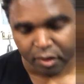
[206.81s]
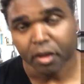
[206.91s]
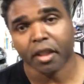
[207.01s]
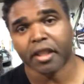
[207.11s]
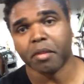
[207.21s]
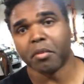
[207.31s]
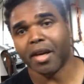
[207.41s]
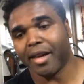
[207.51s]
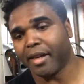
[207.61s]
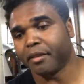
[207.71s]
I'm gonna get
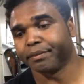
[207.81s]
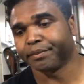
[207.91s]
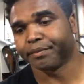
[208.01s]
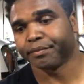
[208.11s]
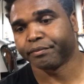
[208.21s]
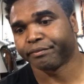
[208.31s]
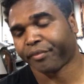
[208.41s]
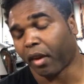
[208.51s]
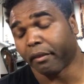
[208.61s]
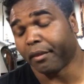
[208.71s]
my, I
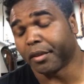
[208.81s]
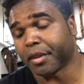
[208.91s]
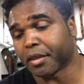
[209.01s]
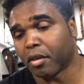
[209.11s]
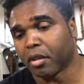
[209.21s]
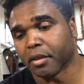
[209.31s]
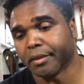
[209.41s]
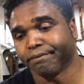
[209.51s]
don't know what it's called,